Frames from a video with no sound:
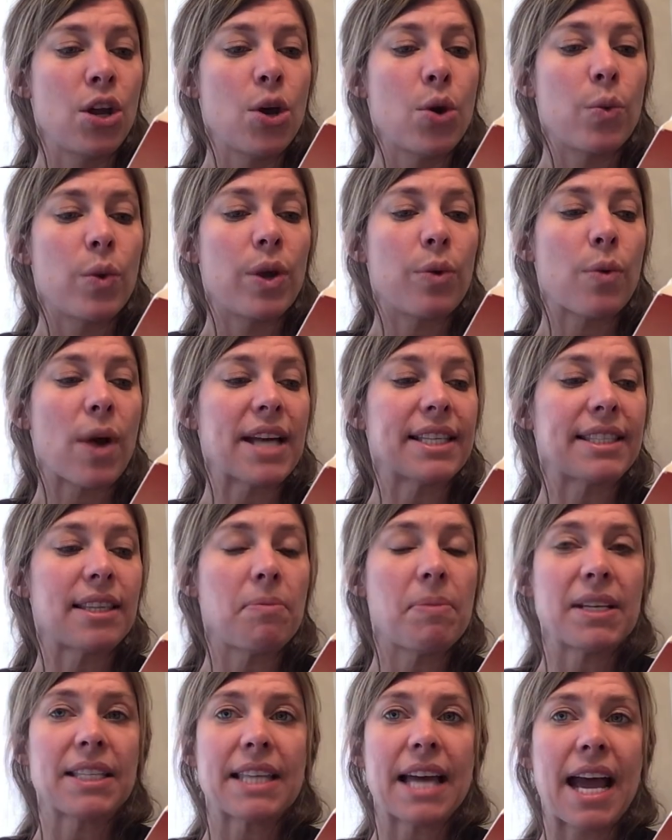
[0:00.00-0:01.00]
We rested
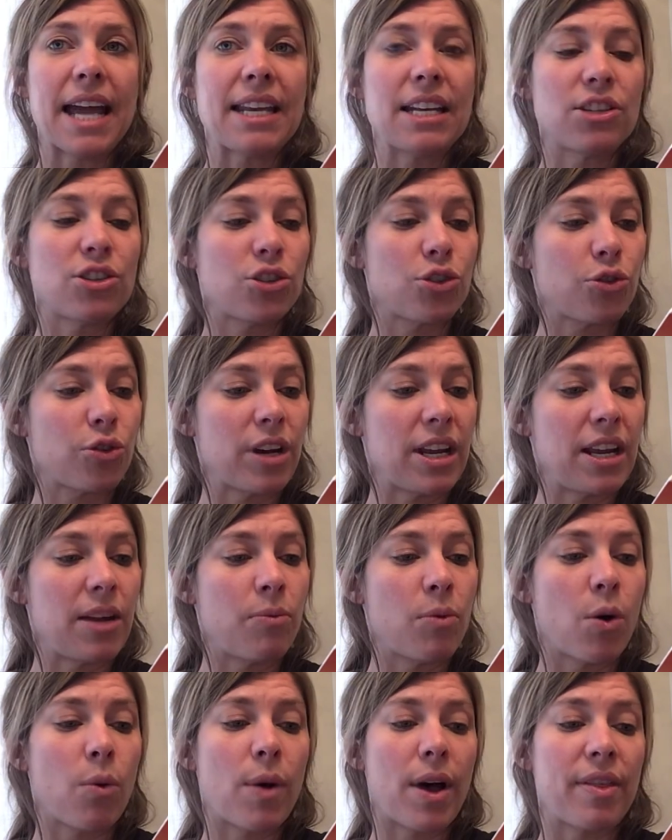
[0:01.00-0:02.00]
beside a stream
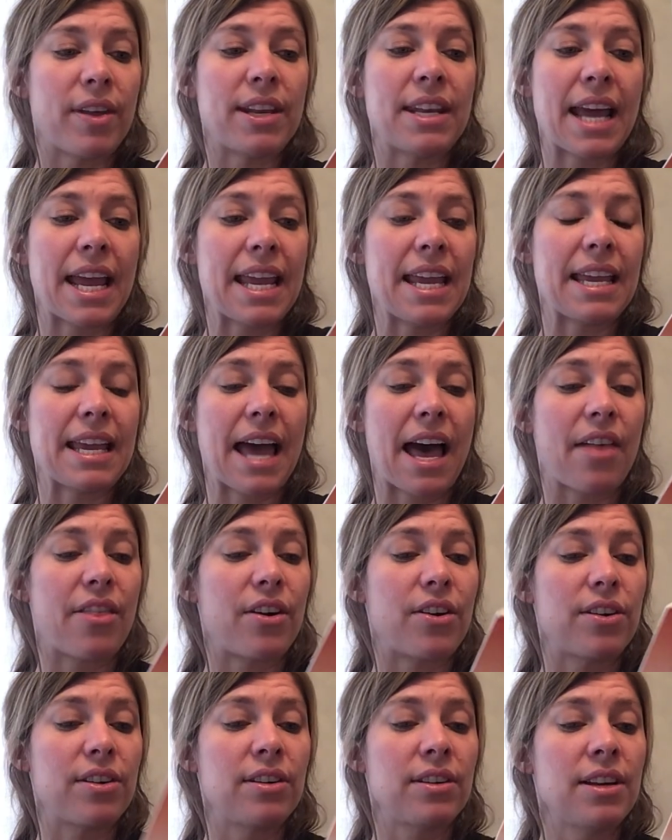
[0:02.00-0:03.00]
while the night
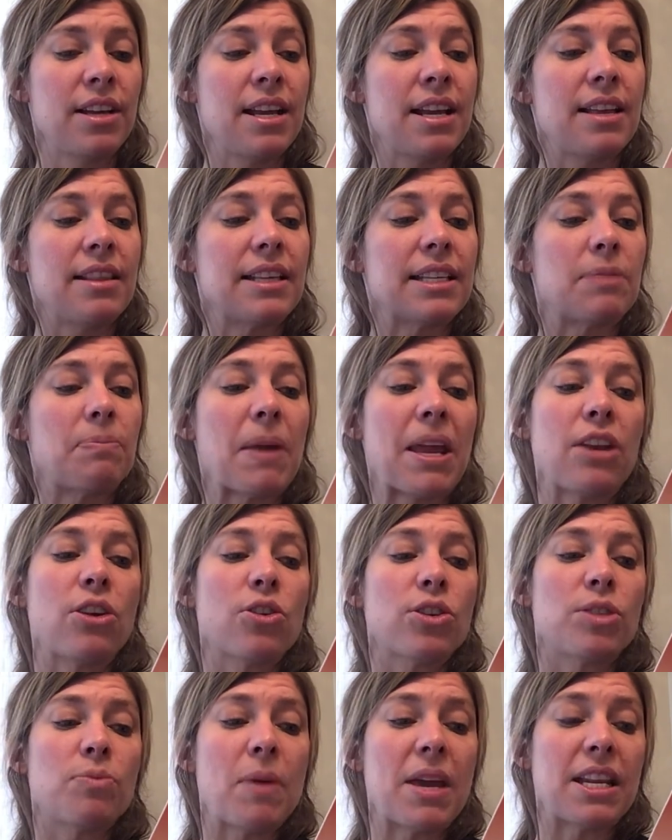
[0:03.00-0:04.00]
gathered. The
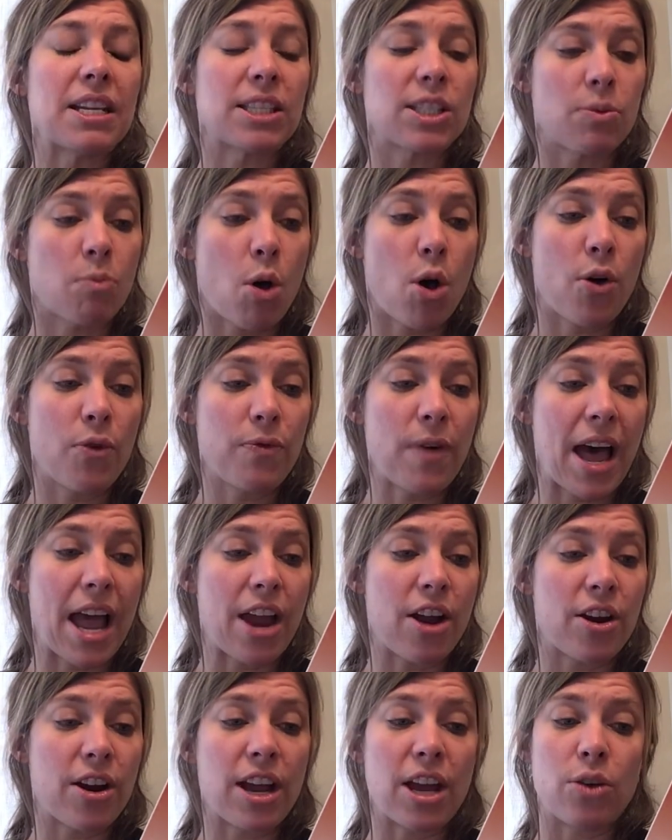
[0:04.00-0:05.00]
Spaniards made a small
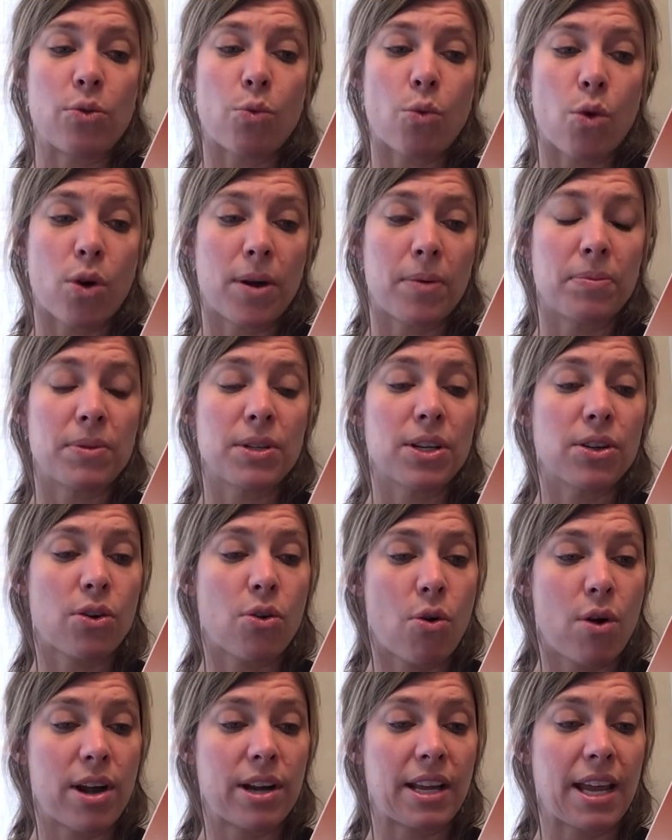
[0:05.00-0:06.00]
fire and warmed
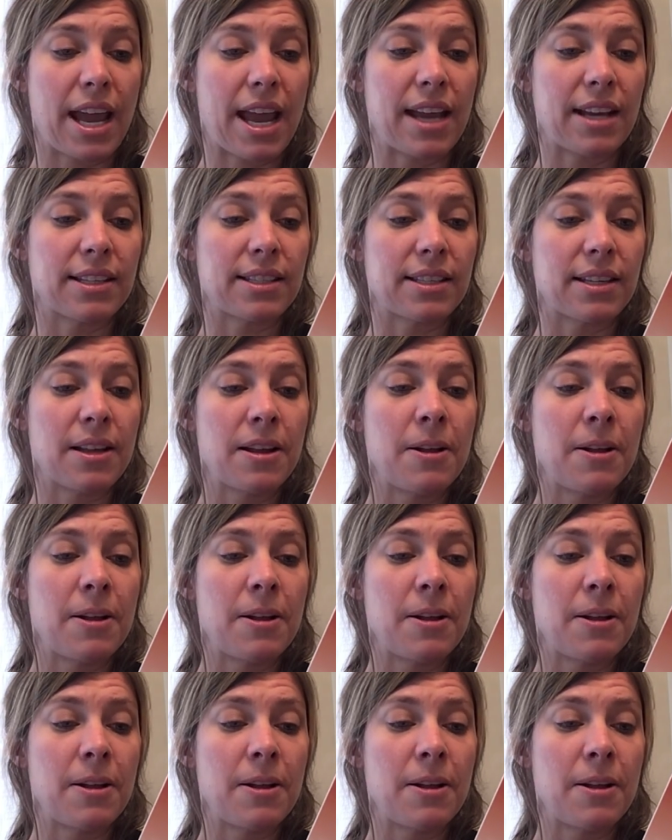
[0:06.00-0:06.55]
corn cakes.